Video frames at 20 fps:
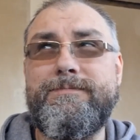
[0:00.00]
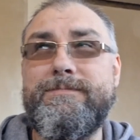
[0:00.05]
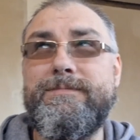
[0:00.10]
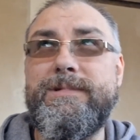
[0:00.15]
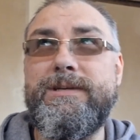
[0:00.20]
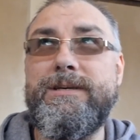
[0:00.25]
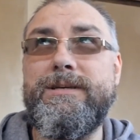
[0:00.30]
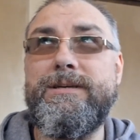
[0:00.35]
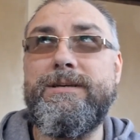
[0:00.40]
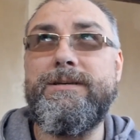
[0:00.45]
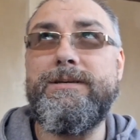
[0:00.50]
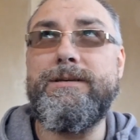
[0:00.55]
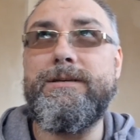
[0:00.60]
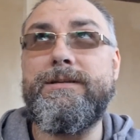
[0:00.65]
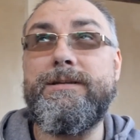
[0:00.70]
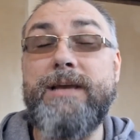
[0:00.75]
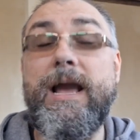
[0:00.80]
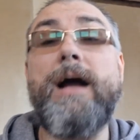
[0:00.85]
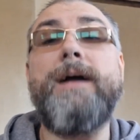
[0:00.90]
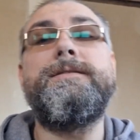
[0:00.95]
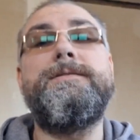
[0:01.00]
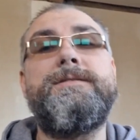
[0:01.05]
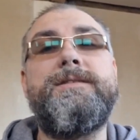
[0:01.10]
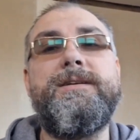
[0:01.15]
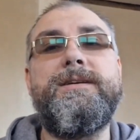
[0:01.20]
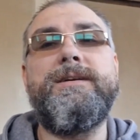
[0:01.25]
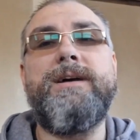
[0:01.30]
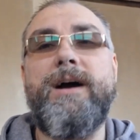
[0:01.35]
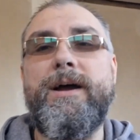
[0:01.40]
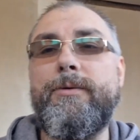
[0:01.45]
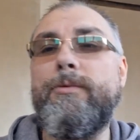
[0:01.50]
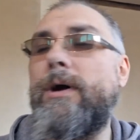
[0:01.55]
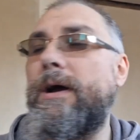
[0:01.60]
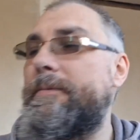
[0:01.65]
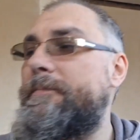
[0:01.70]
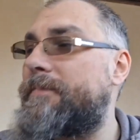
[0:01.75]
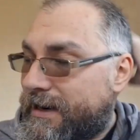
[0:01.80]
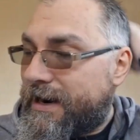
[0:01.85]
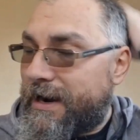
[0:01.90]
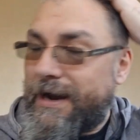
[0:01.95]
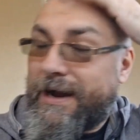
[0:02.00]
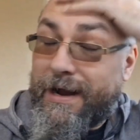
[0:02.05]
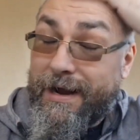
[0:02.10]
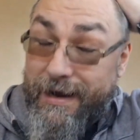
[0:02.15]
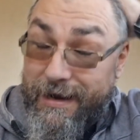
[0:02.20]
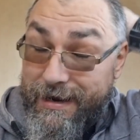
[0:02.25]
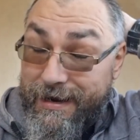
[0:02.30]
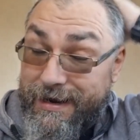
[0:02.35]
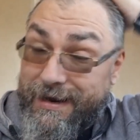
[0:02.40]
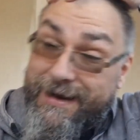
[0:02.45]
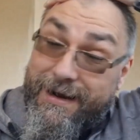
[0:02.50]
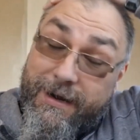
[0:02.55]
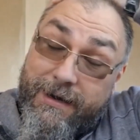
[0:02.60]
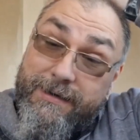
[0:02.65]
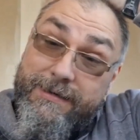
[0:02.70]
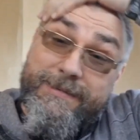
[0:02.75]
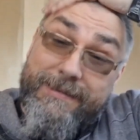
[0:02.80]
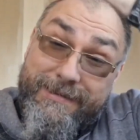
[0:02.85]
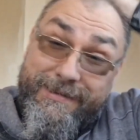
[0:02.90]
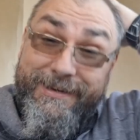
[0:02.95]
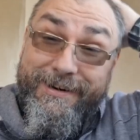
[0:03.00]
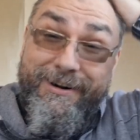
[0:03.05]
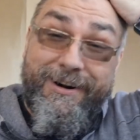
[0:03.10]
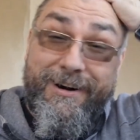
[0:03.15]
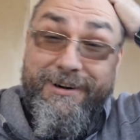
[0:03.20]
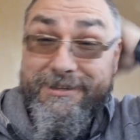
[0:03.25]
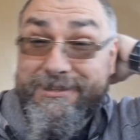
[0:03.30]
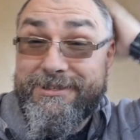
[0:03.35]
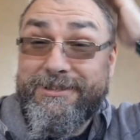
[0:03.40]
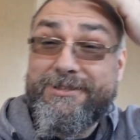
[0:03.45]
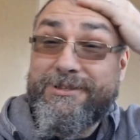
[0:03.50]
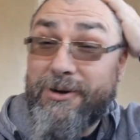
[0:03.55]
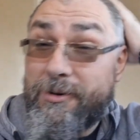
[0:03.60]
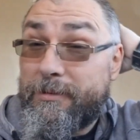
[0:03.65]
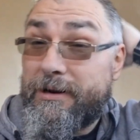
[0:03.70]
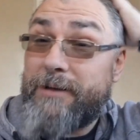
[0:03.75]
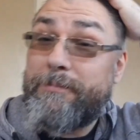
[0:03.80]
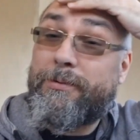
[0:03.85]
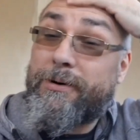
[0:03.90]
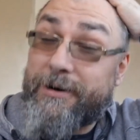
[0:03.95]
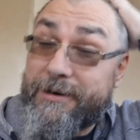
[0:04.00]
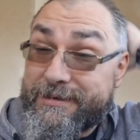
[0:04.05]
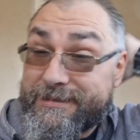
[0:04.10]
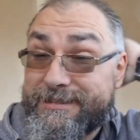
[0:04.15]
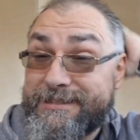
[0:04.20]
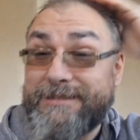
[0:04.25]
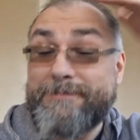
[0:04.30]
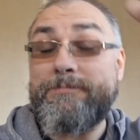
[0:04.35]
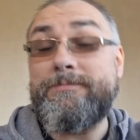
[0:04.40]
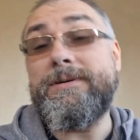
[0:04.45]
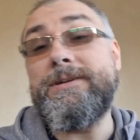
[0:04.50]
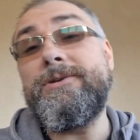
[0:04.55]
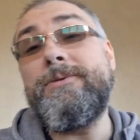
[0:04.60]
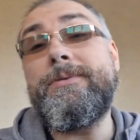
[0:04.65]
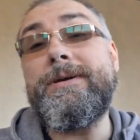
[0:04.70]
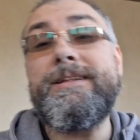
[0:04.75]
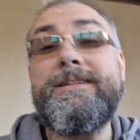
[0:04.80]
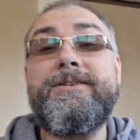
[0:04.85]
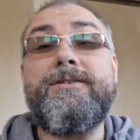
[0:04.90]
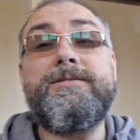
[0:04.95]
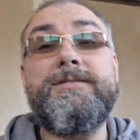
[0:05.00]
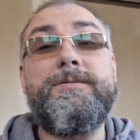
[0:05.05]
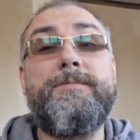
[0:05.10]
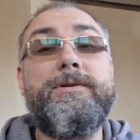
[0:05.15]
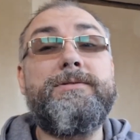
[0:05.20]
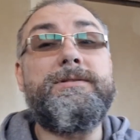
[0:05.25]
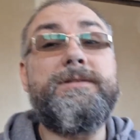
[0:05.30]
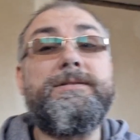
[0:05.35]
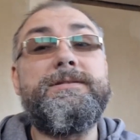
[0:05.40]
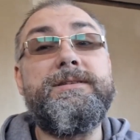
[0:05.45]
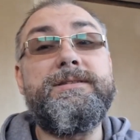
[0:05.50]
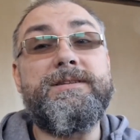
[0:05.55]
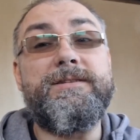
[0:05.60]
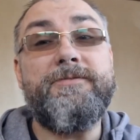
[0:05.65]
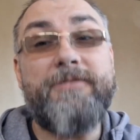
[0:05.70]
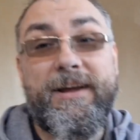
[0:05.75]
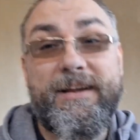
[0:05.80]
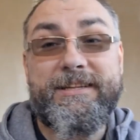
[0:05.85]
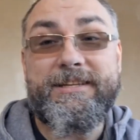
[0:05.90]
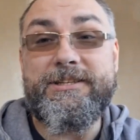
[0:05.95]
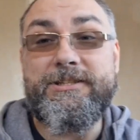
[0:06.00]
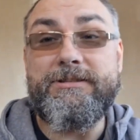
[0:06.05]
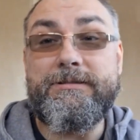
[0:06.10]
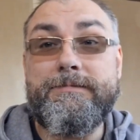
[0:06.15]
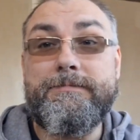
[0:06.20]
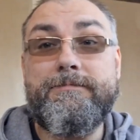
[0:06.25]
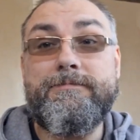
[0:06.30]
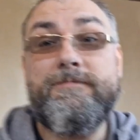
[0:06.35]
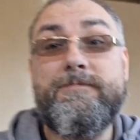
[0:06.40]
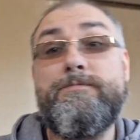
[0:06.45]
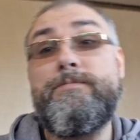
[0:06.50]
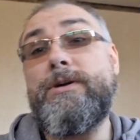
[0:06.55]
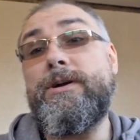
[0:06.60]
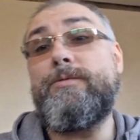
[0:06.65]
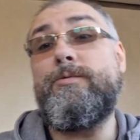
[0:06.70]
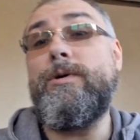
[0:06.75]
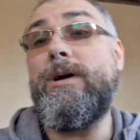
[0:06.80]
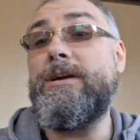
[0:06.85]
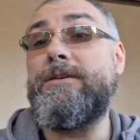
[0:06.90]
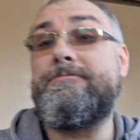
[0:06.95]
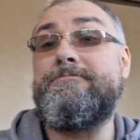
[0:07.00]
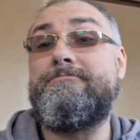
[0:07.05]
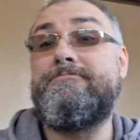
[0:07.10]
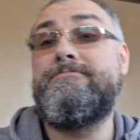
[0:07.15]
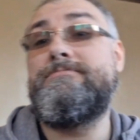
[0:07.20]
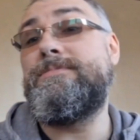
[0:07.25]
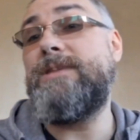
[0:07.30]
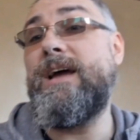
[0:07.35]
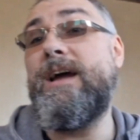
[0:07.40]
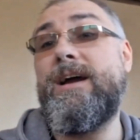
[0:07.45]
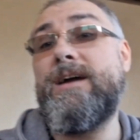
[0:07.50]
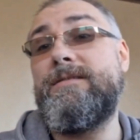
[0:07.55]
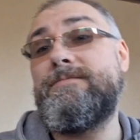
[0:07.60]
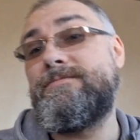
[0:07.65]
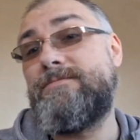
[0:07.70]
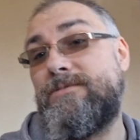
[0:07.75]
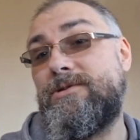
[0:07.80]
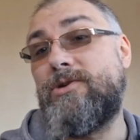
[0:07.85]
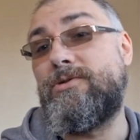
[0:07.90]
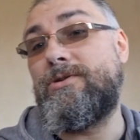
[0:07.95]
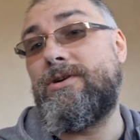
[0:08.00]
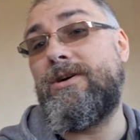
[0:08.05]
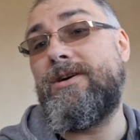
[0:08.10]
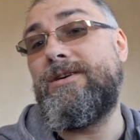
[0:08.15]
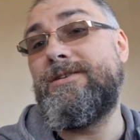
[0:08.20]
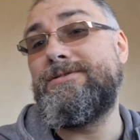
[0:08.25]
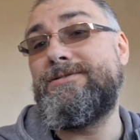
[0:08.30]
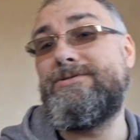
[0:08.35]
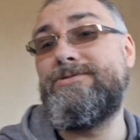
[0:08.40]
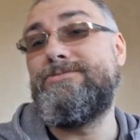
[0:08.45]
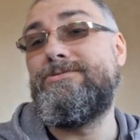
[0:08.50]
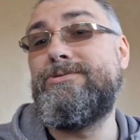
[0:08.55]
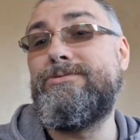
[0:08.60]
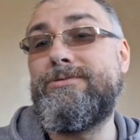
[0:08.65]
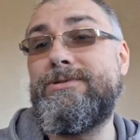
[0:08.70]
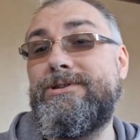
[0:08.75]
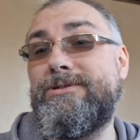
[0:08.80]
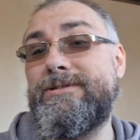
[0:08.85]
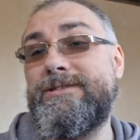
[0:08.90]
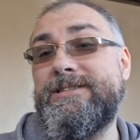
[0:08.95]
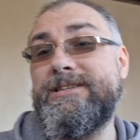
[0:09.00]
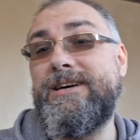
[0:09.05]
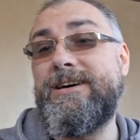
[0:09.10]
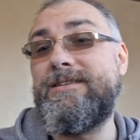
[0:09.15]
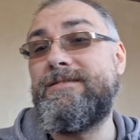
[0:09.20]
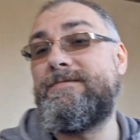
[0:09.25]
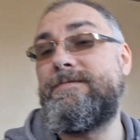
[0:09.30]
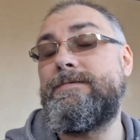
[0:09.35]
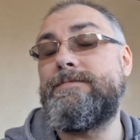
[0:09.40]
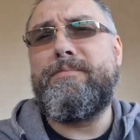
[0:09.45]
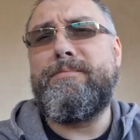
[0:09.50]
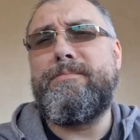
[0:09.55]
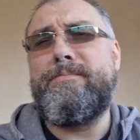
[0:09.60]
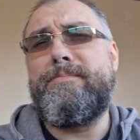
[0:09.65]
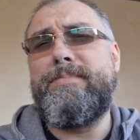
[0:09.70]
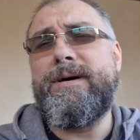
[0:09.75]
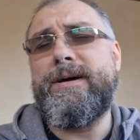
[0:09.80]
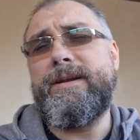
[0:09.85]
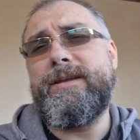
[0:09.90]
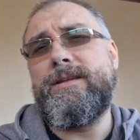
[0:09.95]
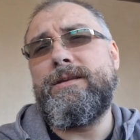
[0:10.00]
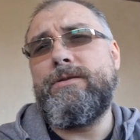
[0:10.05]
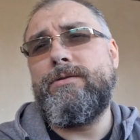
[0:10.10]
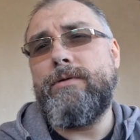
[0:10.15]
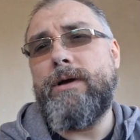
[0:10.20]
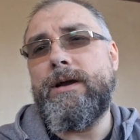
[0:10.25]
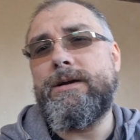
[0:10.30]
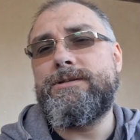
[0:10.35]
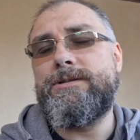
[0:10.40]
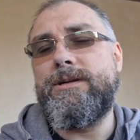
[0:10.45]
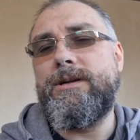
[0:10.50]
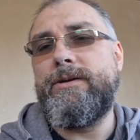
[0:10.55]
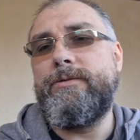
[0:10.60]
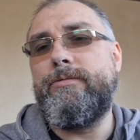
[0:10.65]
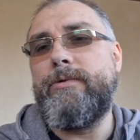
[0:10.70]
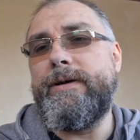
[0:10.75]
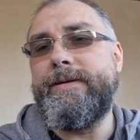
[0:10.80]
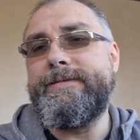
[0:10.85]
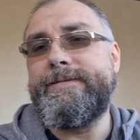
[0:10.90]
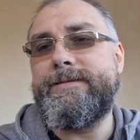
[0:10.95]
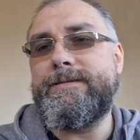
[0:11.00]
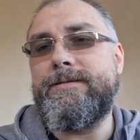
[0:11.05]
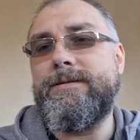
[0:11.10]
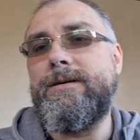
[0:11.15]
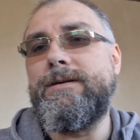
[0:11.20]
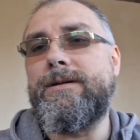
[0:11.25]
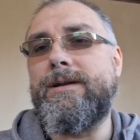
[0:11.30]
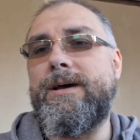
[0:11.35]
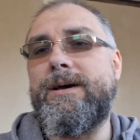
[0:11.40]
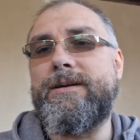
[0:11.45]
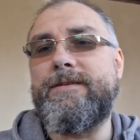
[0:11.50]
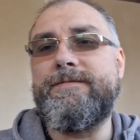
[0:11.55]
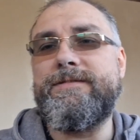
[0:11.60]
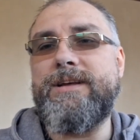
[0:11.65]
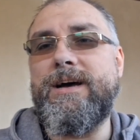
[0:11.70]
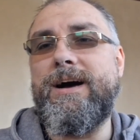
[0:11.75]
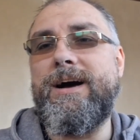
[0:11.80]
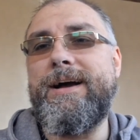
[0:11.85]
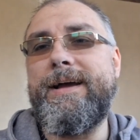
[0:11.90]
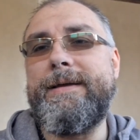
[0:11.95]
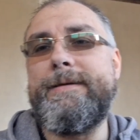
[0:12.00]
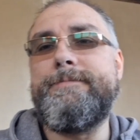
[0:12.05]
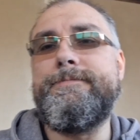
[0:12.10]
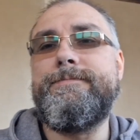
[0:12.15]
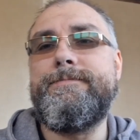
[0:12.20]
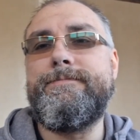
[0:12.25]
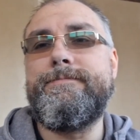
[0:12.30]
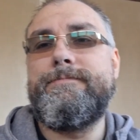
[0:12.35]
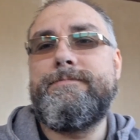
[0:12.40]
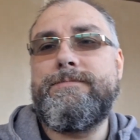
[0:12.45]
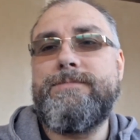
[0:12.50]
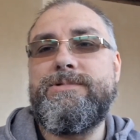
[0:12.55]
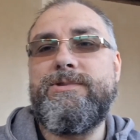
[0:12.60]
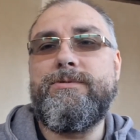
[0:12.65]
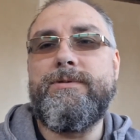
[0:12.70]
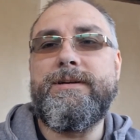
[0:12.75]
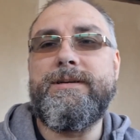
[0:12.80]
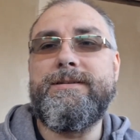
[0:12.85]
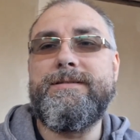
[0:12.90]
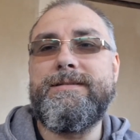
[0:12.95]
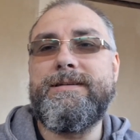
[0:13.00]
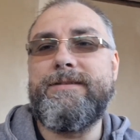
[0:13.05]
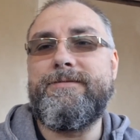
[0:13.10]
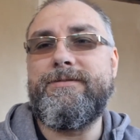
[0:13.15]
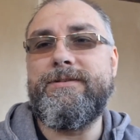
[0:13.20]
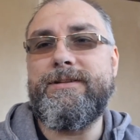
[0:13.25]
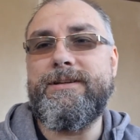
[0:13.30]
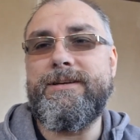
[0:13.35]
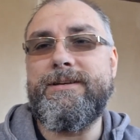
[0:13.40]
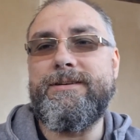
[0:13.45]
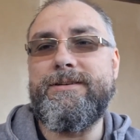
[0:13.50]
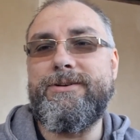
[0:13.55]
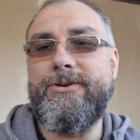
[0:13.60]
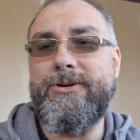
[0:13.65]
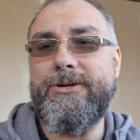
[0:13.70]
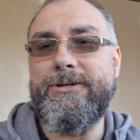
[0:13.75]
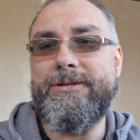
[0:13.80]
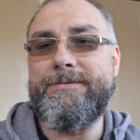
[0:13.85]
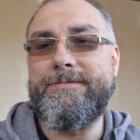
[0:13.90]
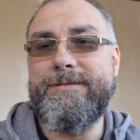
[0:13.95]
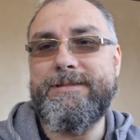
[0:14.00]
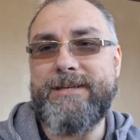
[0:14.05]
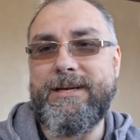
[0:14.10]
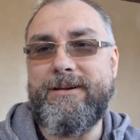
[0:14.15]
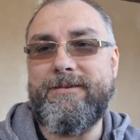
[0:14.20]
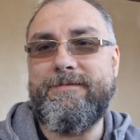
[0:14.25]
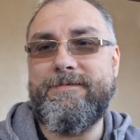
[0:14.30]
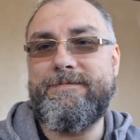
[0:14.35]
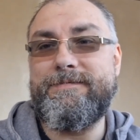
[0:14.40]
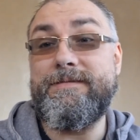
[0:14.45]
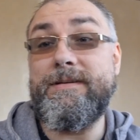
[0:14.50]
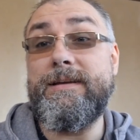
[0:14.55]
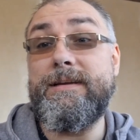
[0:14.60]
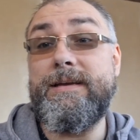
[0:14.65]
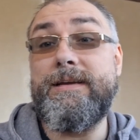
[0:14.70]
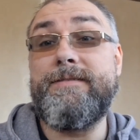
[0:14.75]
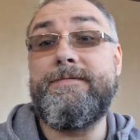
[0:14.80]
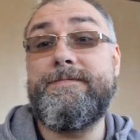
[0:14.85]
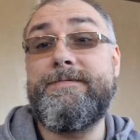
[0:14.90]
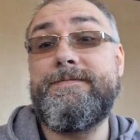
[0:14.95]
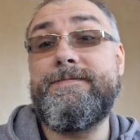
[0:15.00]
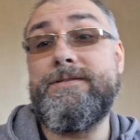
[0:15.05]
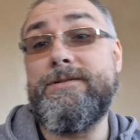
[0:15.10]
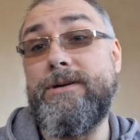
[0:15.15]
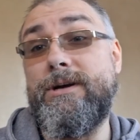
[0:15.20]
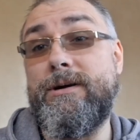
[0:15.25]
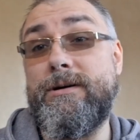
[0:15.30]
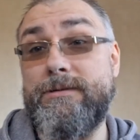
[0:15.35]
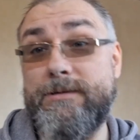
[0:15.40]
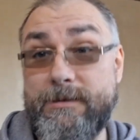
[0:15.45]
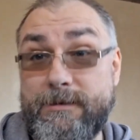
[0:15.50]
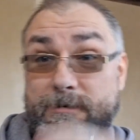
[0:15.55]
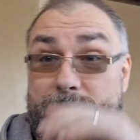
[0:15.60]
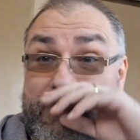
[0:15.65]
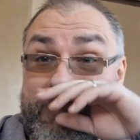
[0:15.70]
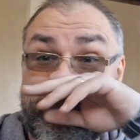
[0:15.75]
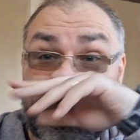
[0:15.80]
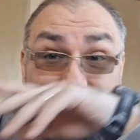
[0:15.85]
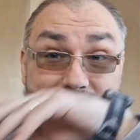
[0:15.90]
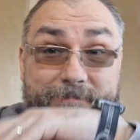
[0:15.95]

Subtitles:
DIY. There are so many perks, but nobody talks about the disadvantages. Perk 1, yeah, no cost, you do it yourself, but you actually waste a lot of time doing everything yourself if you know how to do it.